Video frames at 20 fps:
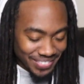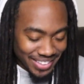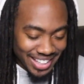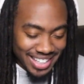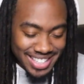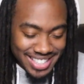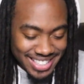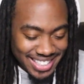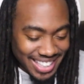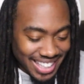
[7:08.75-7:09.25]

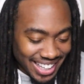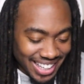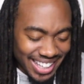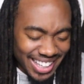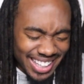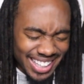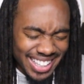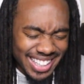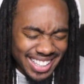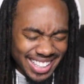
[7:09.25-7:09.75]
He
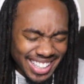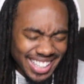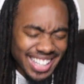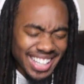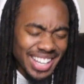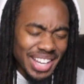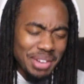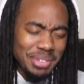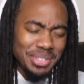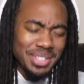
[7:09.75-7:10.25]
said,
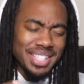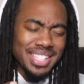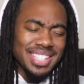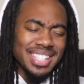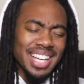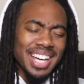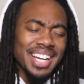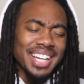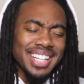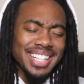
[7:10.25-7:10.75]
if she
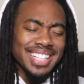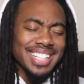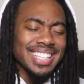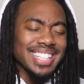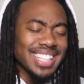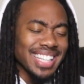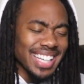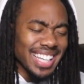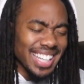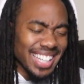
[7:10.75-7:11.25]
suck
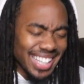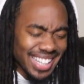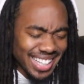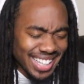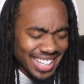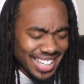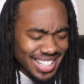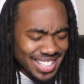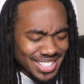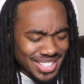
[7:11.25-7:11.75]
good dick,
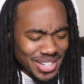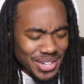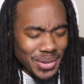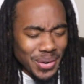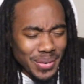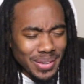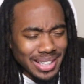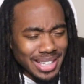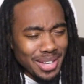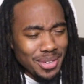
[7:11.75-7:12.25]
she
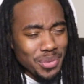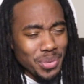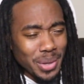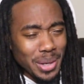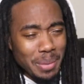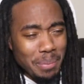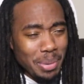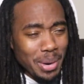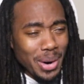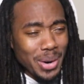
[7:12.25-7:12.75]
gonna leave
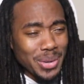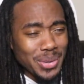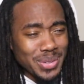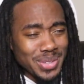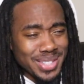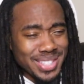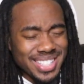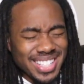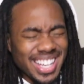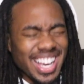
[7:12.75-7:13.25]
with a purse.